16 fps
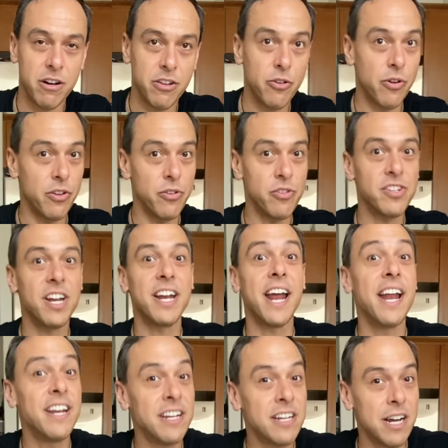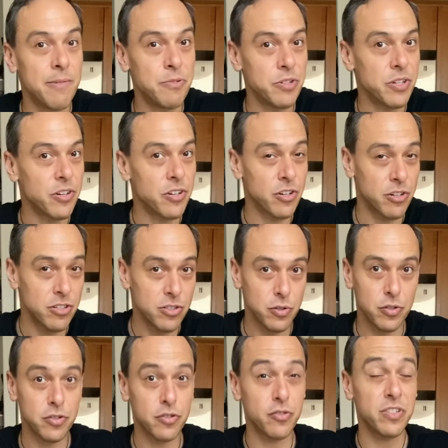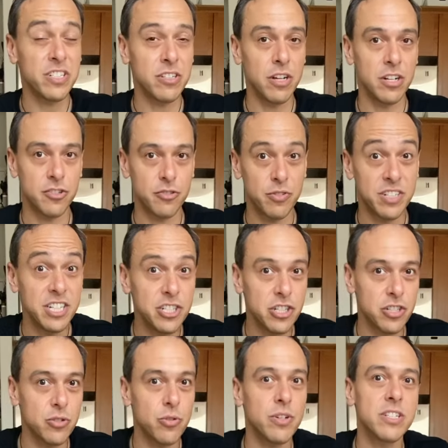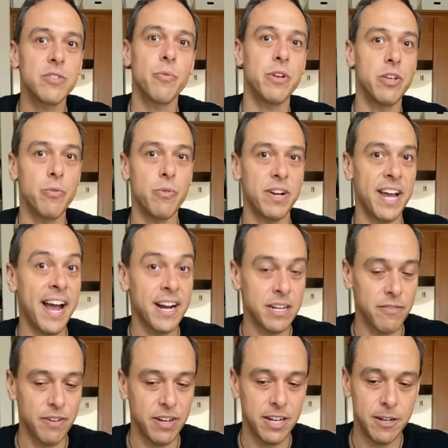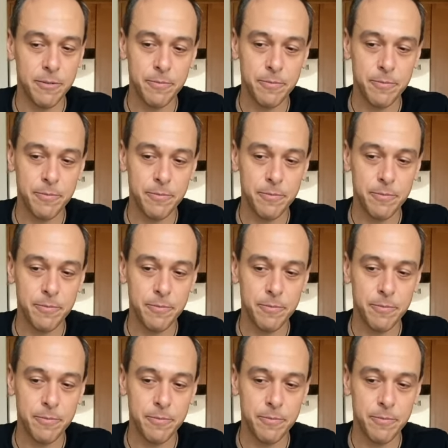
You can use that anytime during your turn, so it's a strategic choice when you want to activate it.